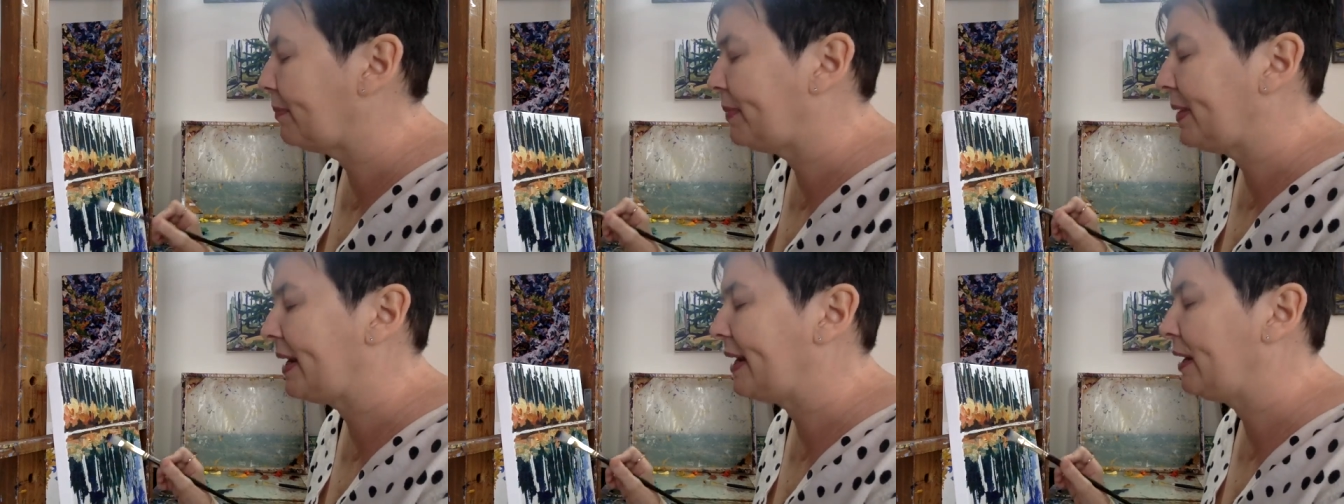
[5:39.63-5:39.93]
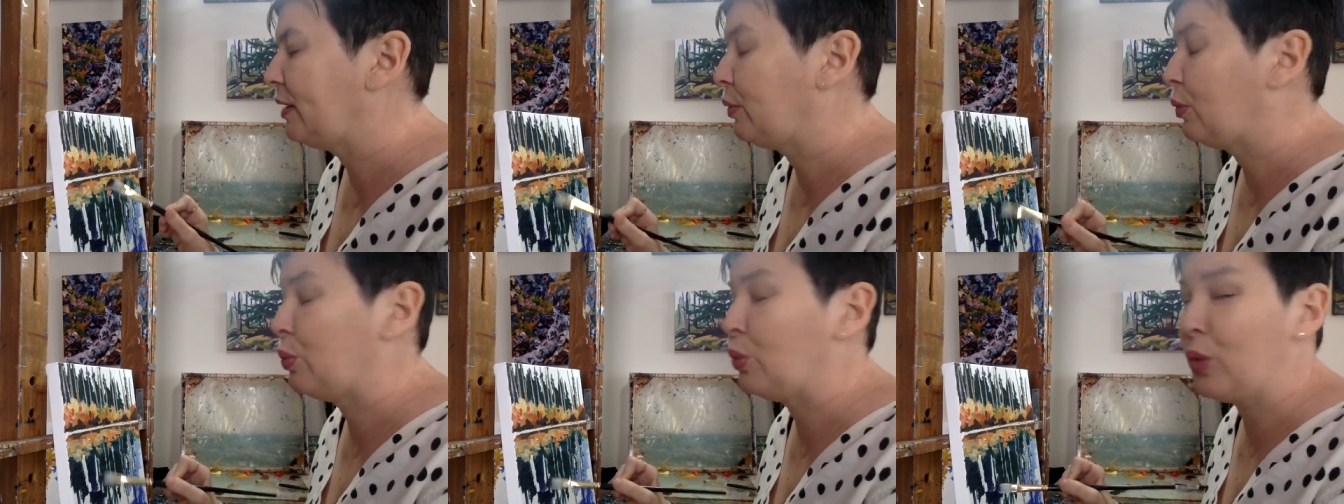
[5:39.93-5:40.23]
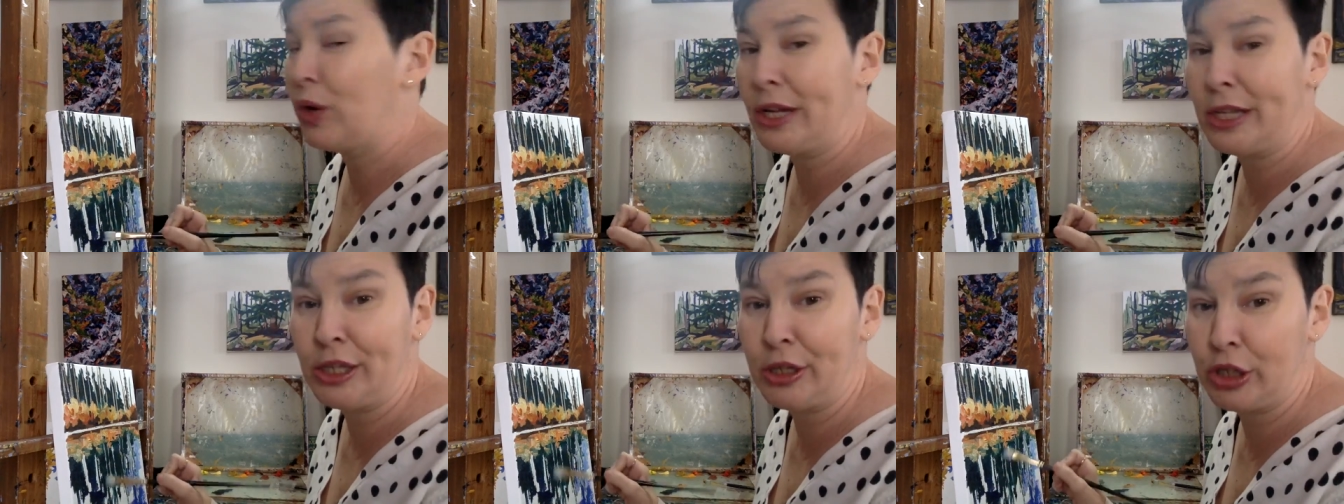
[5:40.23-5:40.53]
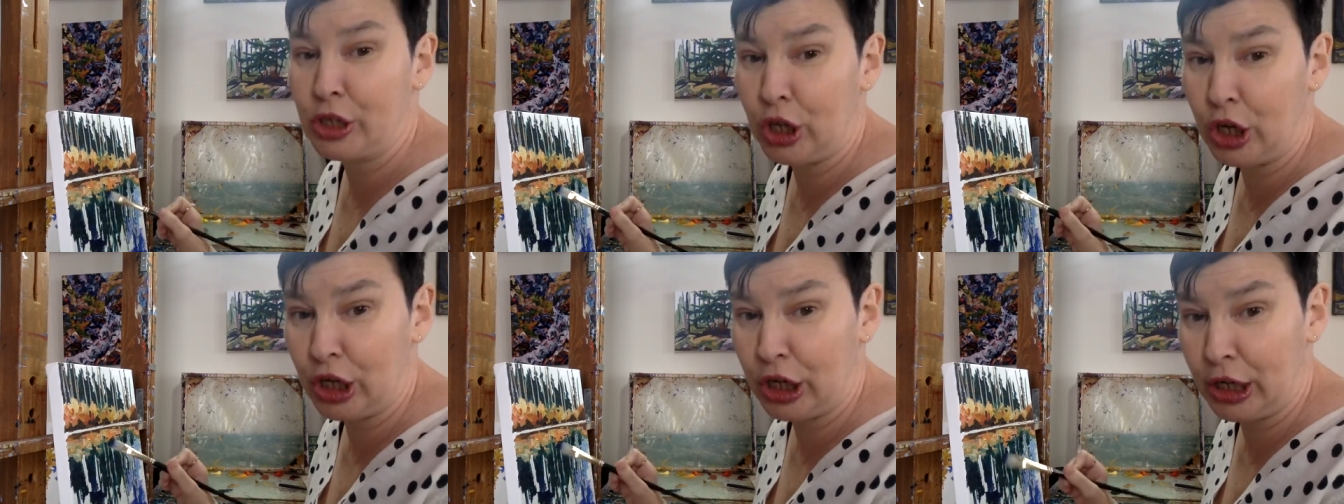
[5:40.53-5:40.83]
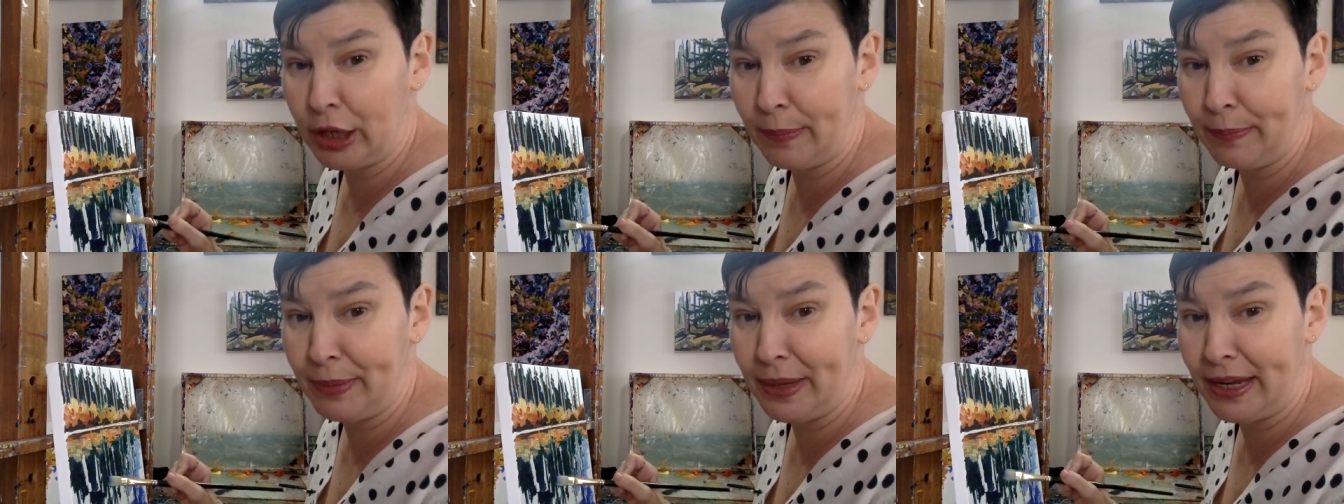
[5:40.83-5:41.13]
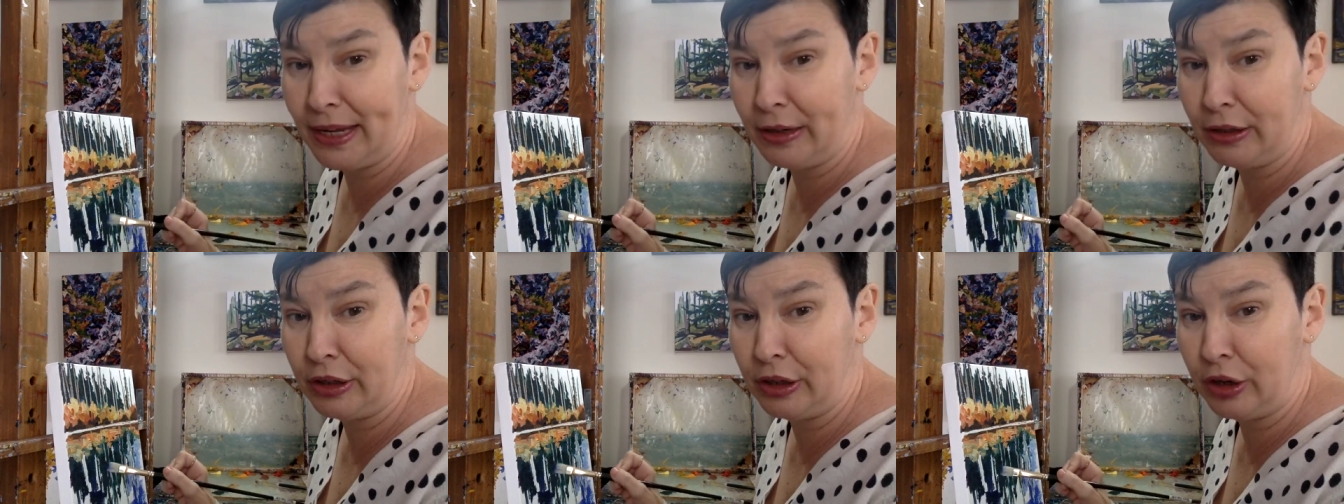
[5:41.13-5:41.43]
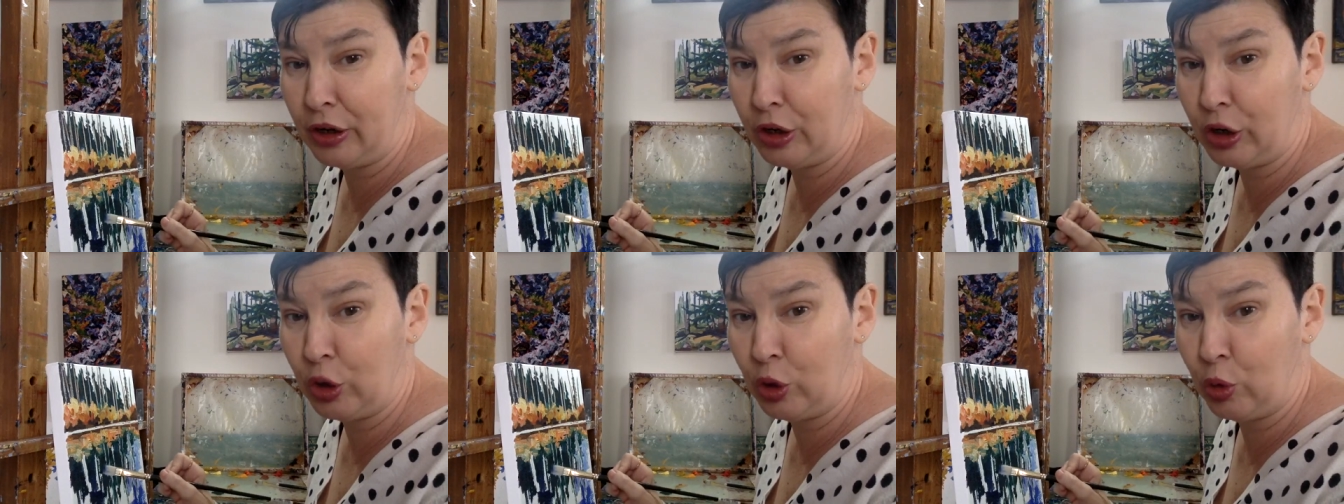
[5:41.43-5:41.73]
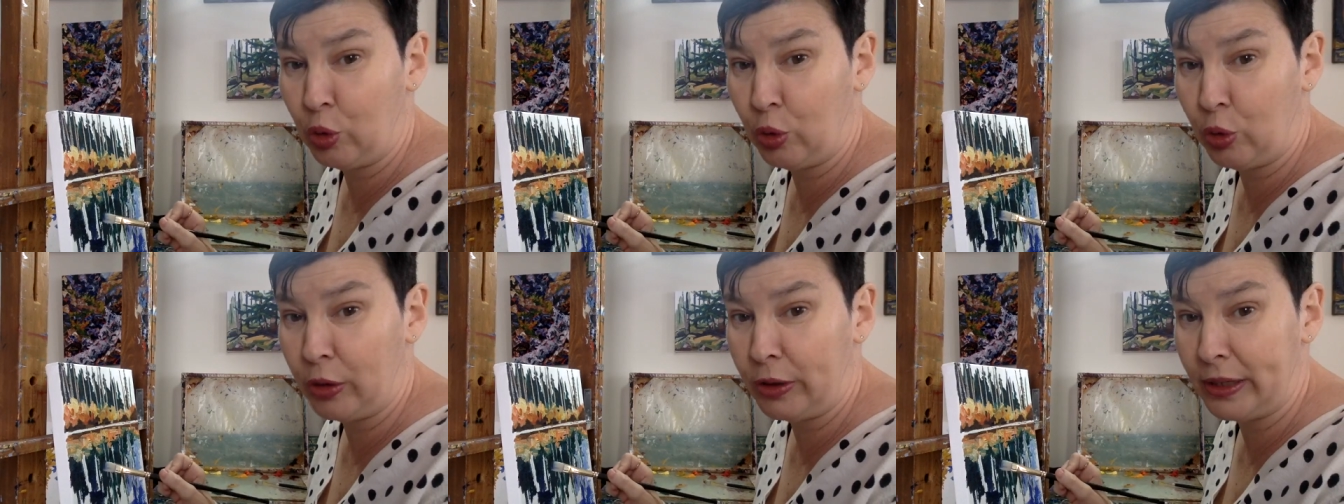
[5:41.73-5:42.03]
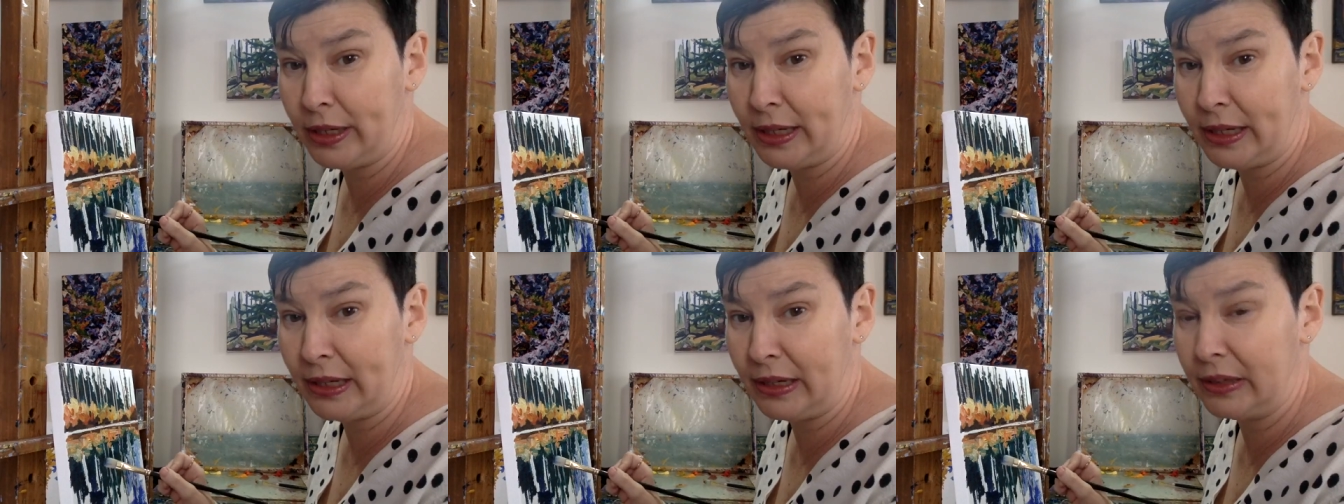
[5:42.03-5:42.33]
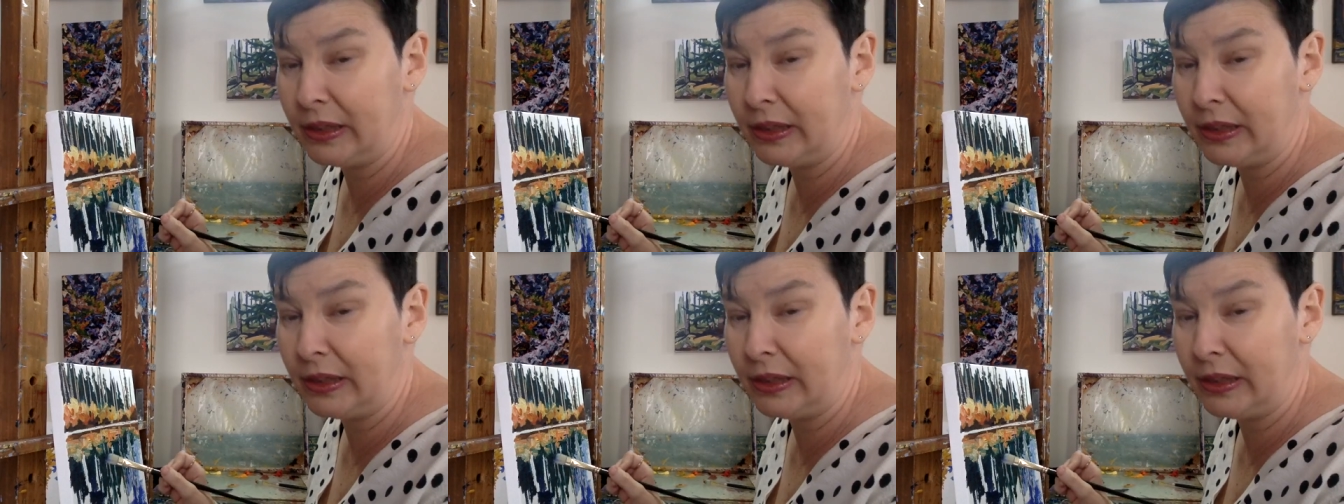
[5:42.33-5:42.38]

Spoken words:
painting one big dark hole here.